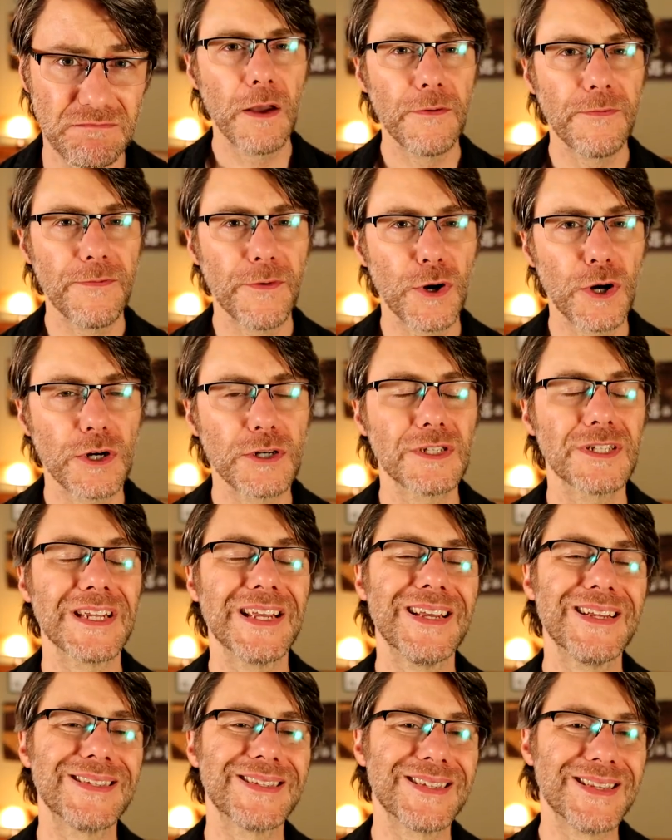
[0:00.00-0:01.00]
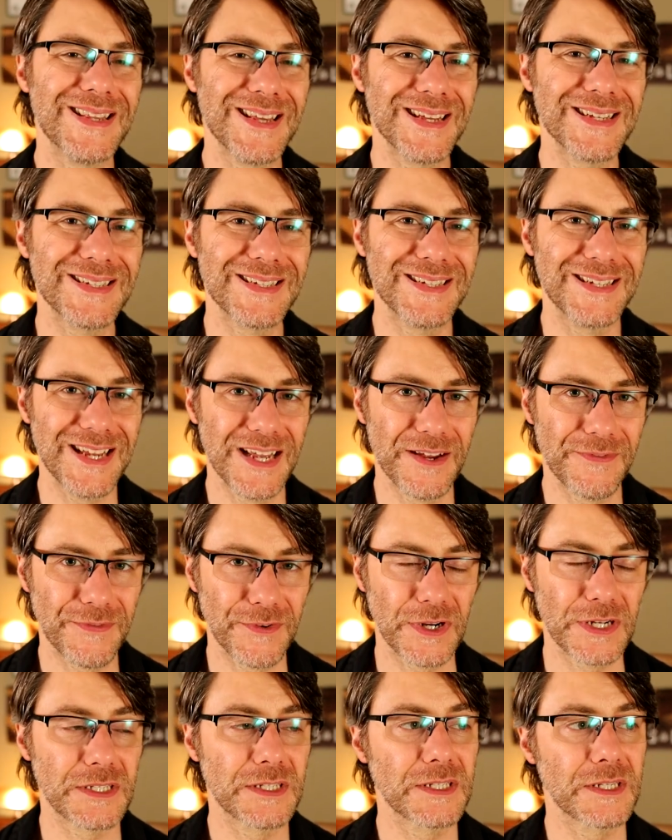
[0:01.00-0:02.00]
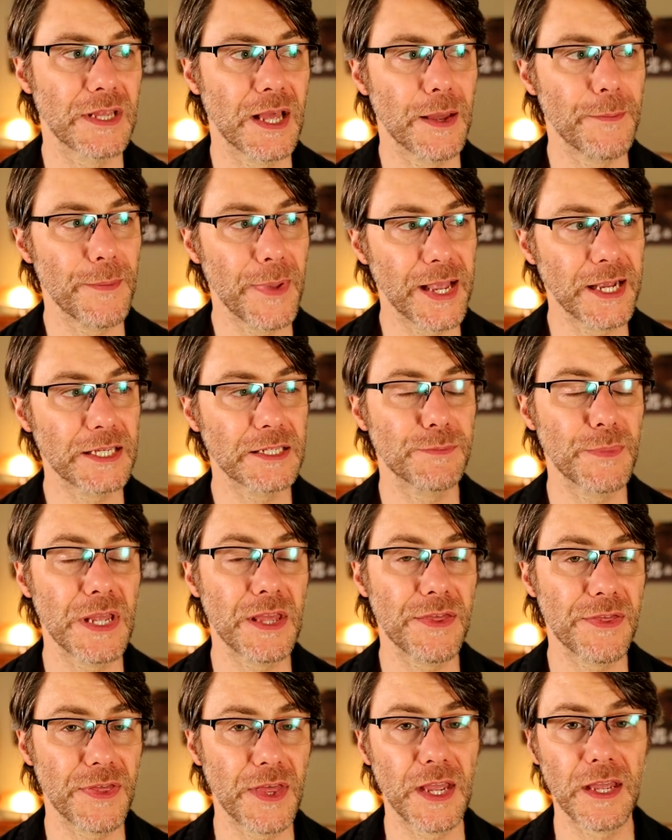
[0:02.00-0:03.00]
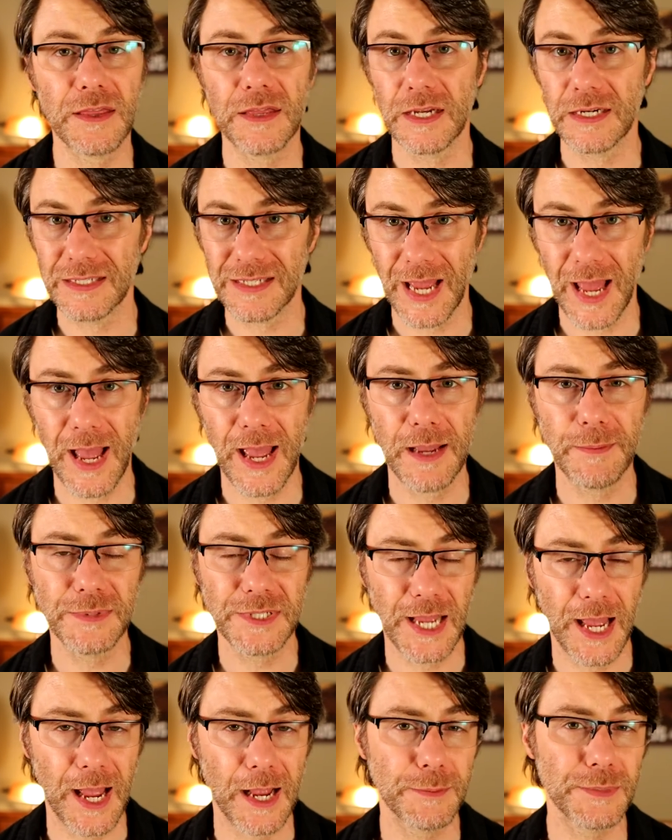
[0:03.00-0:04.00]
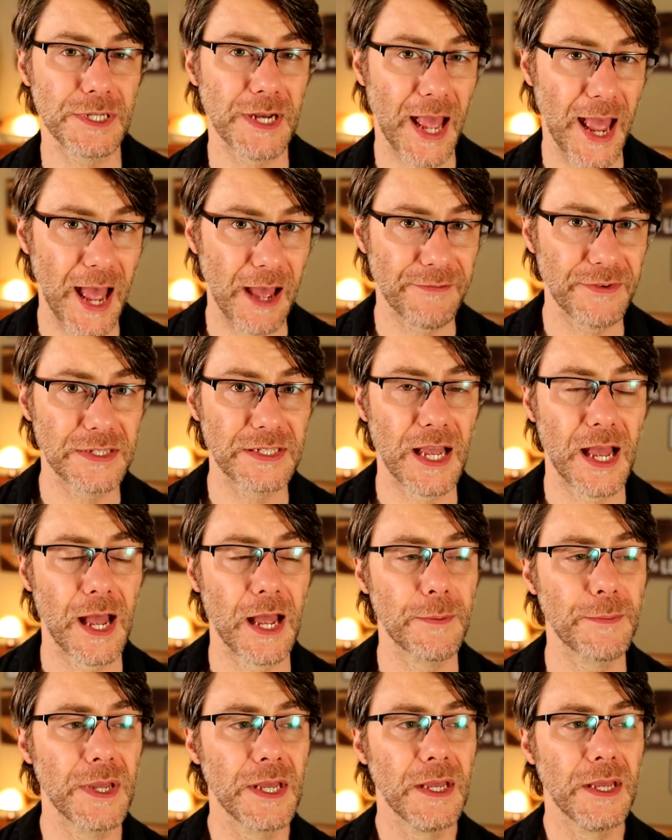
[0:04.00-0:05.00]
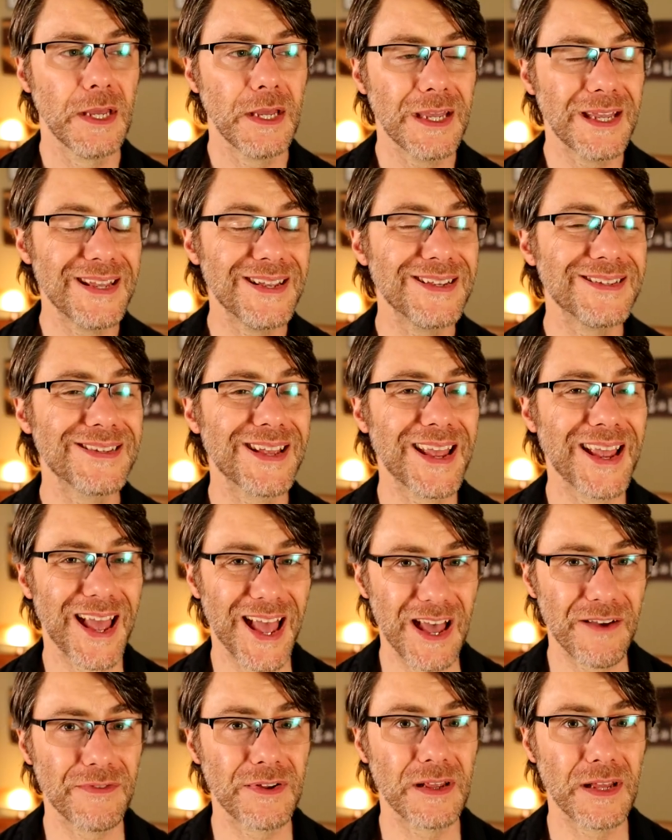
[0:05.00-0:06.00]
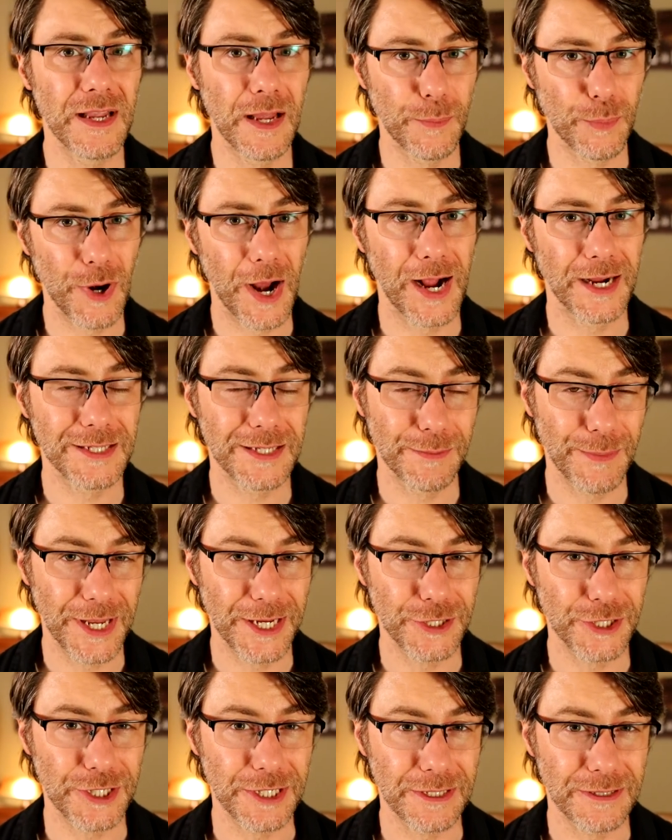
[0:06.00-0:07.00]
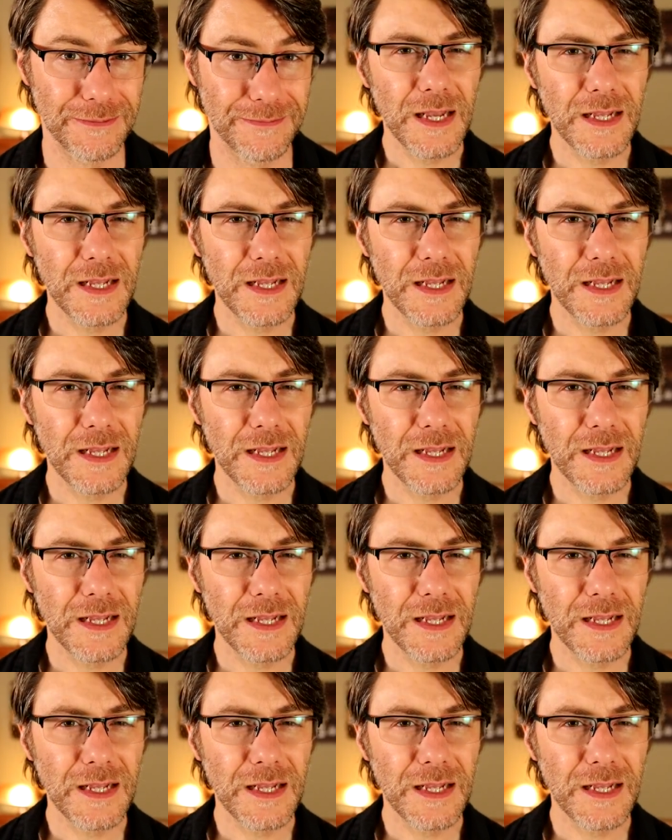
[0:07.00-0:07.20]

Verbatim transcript: First, it's this difference that makes me think that time times and half a time is a heavenly approximation.